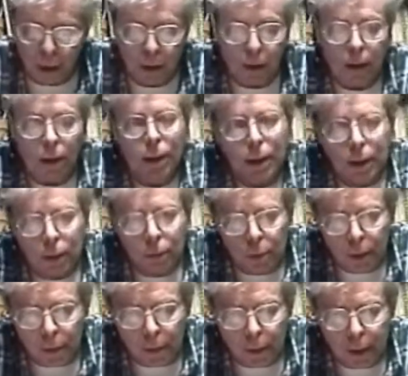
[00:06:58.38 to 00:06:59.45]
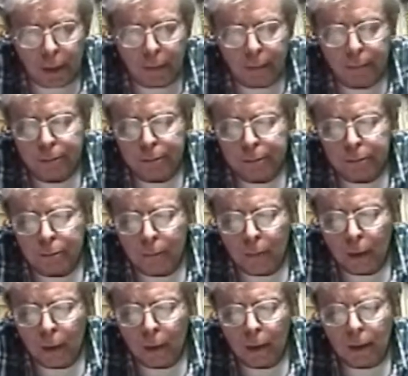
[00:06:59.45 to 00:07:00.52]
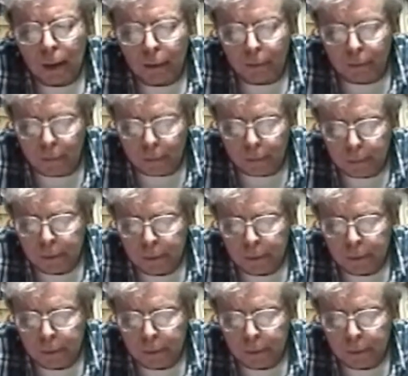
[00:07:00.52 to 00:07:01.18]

on a literary level,